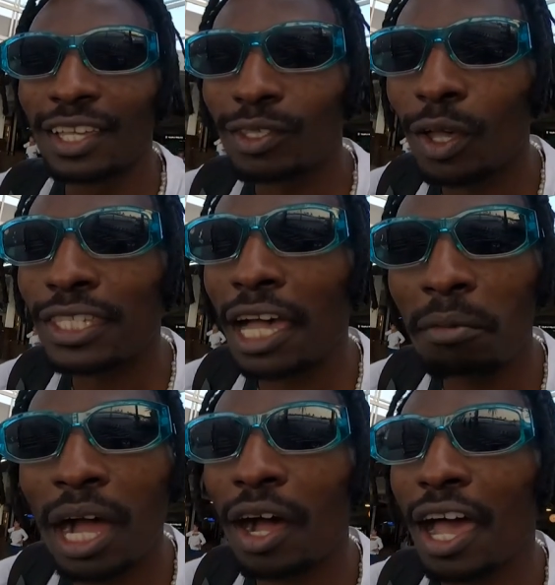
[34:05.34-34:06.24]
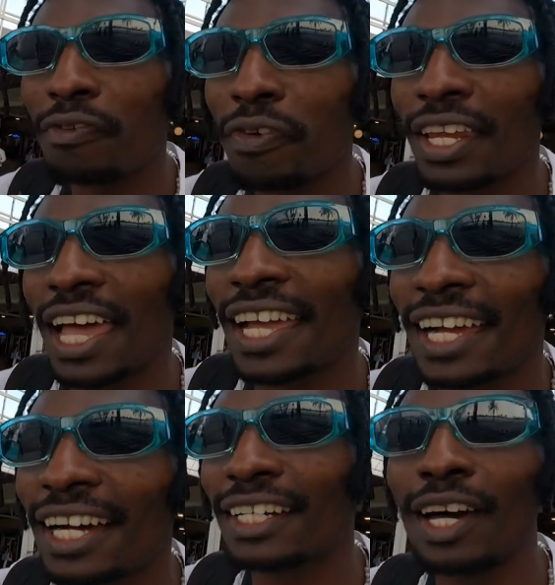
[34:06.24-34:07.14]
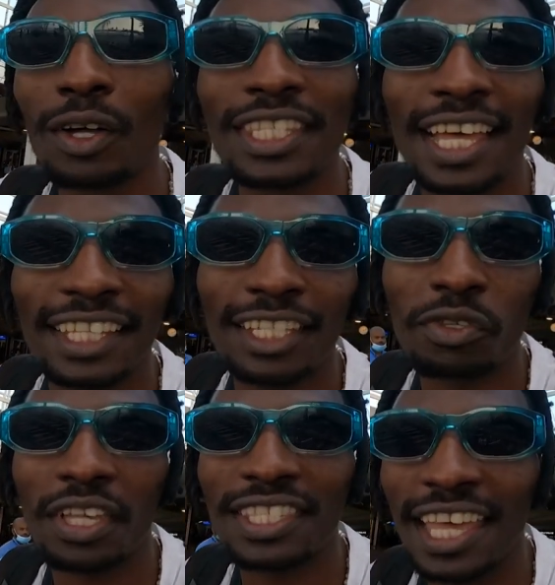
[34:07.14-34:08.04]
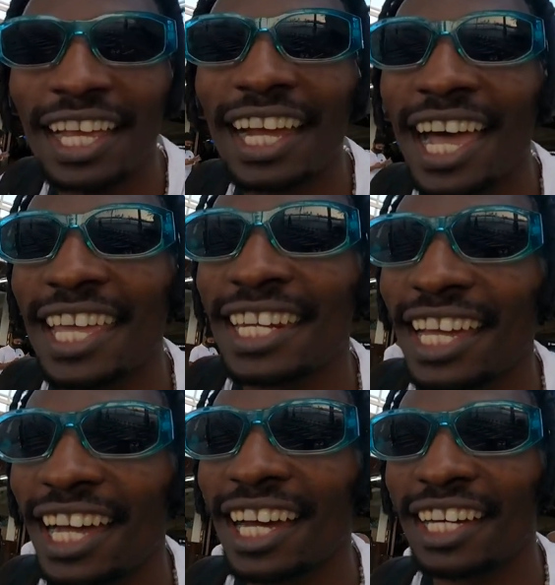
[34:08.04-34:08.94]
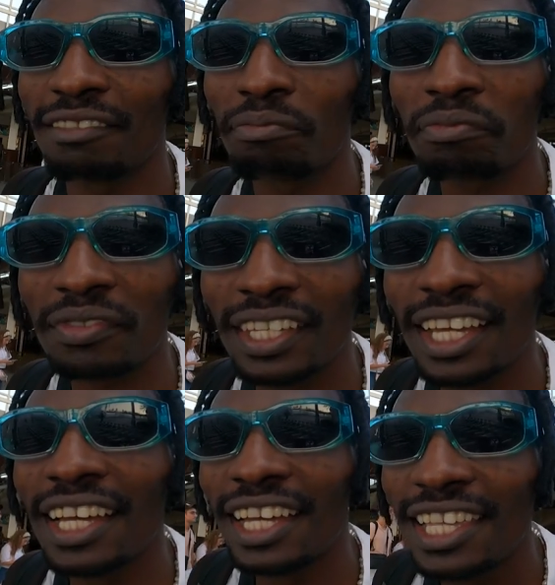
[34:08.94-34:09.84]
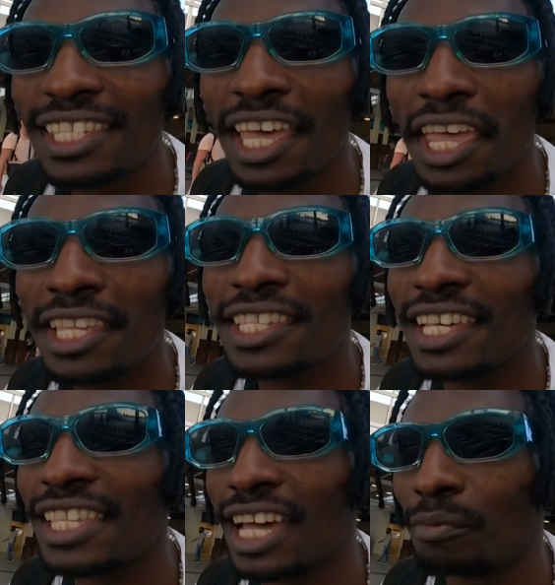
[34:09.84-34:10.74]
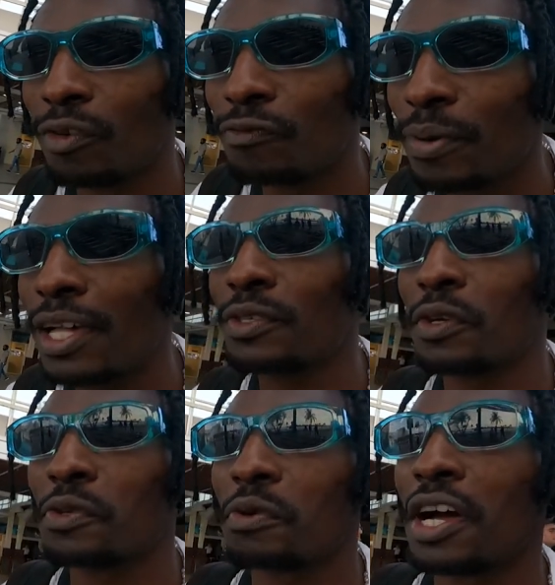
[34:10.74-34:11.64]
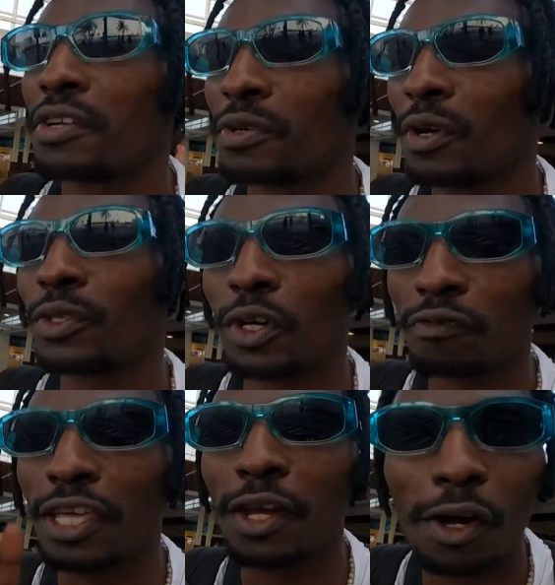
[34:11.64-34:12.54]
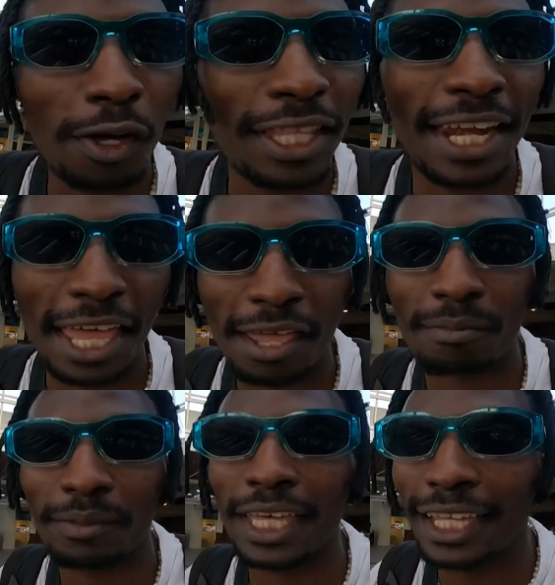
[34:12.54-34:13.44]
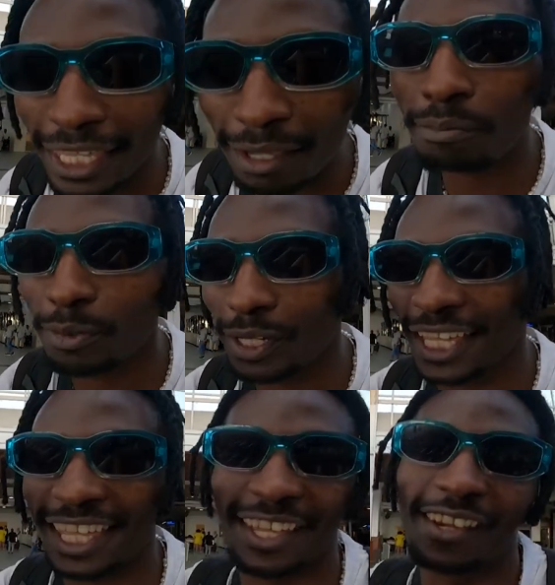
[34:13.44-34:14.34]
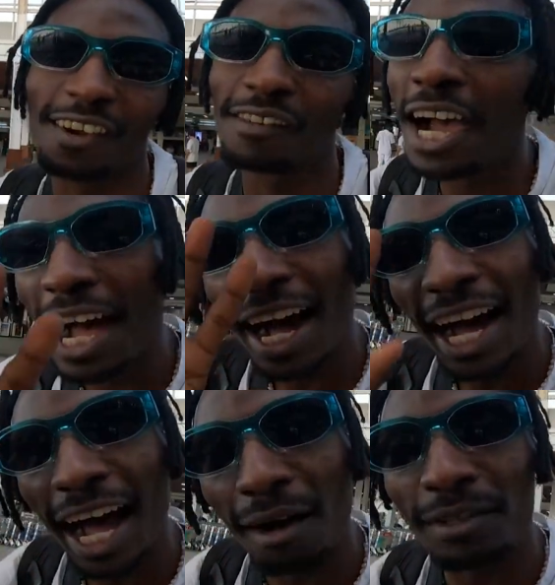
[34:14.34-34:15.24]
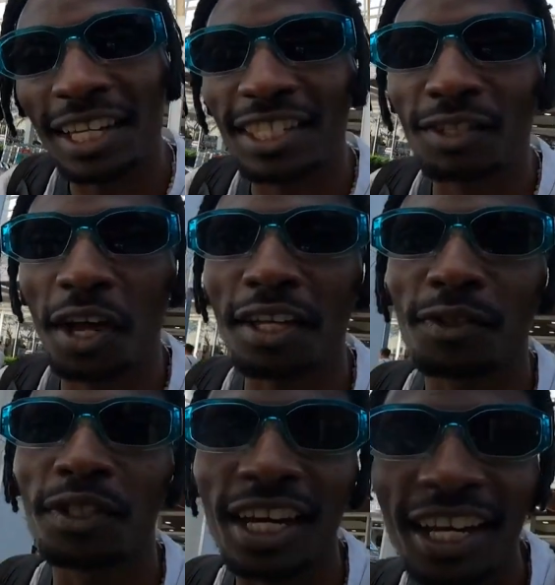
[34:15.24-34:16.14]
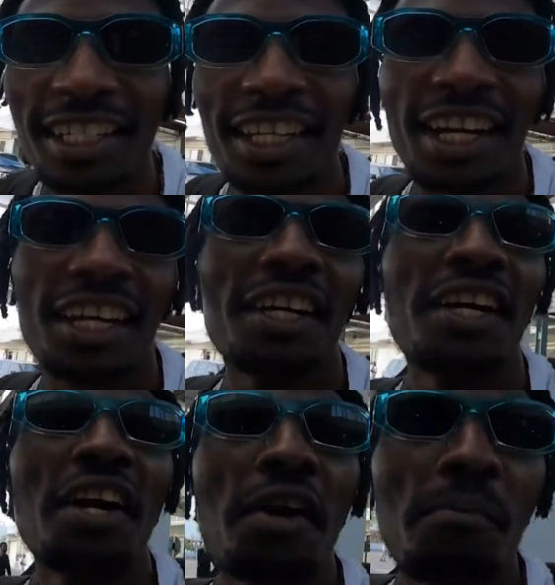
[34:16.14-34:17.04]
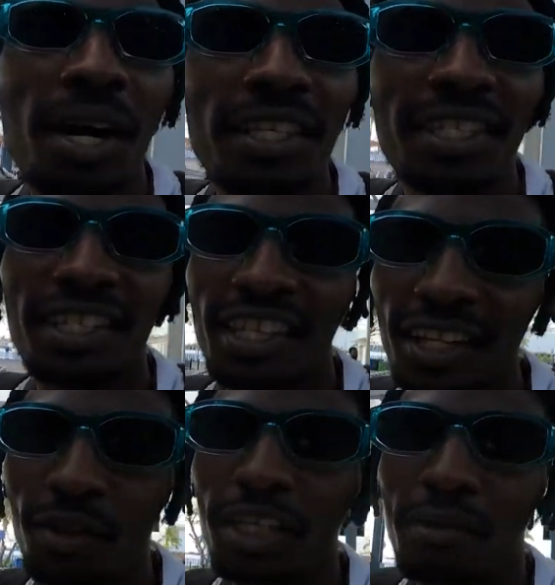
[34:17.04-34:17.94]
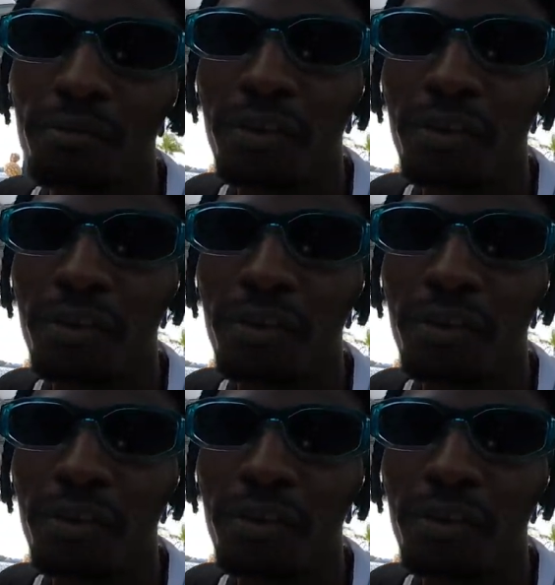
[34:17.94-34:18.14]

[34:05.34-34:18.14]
so somehow i feel like the hotel that you're staying kinda says the type of person you are you know so if they don't know the name they keep pulling you up i'm just trying to judge here but that's what I'm